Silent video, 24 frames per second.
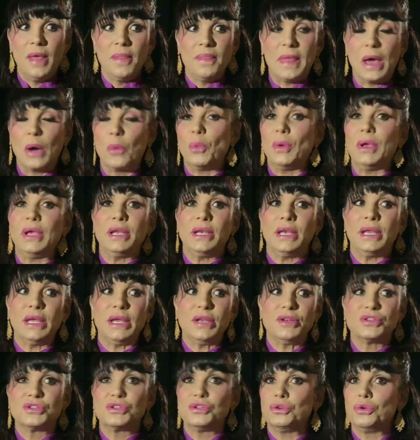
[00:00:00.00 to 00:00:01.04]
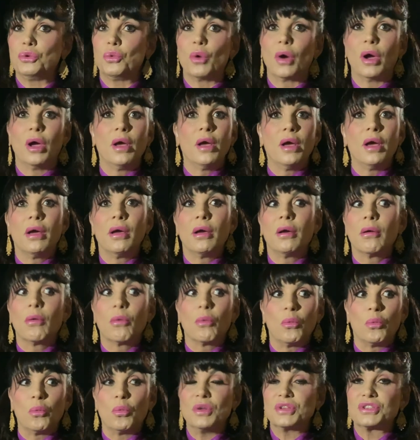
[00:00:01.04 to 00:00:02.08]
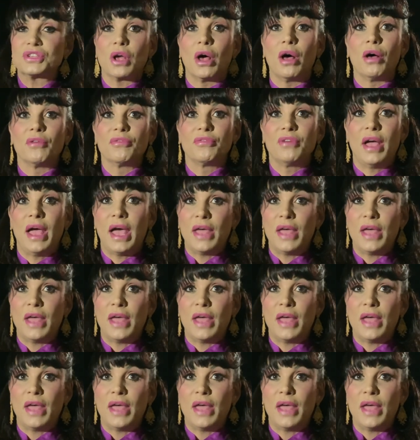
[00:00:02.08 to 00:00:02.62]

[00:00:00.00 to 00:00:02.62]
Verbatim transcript: that we need to resolve.